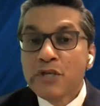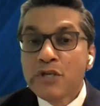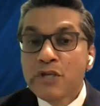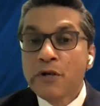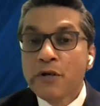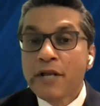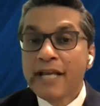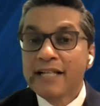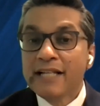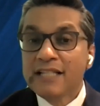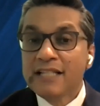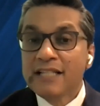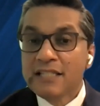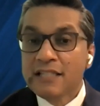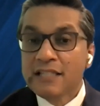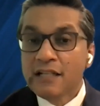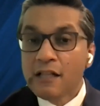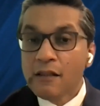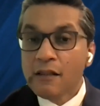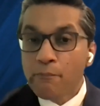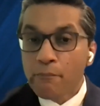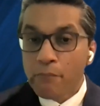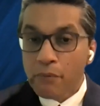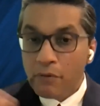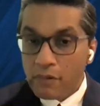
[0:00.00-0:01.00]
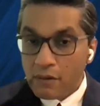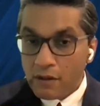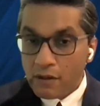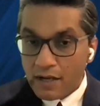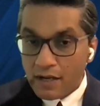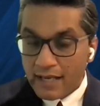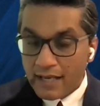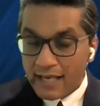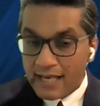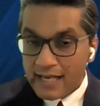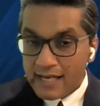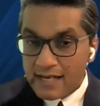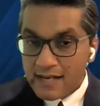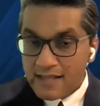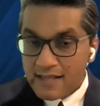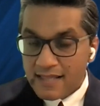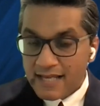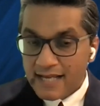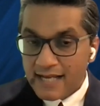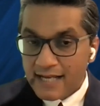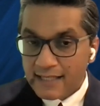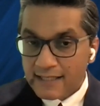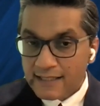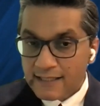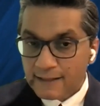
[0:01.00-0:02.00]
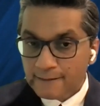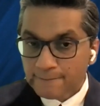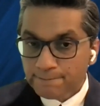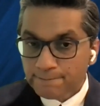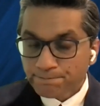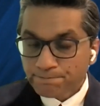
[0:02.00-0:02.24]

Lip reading: you can still plug in that